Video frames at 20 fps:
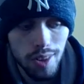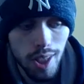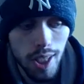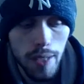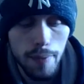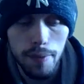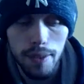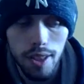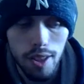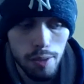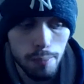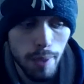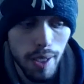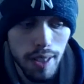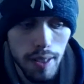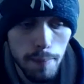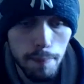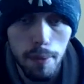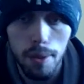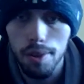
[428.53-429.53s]
even
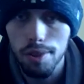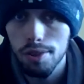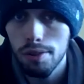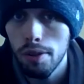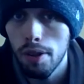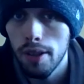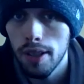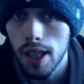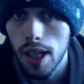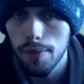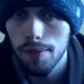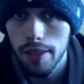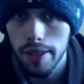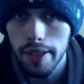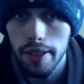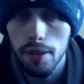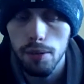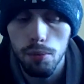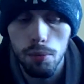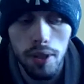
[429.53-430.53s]
despite the Bills starting off the
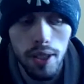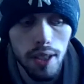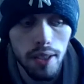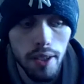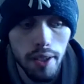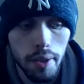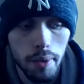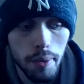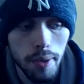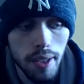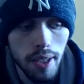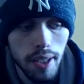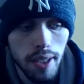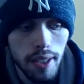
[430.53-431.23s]
year 1-0.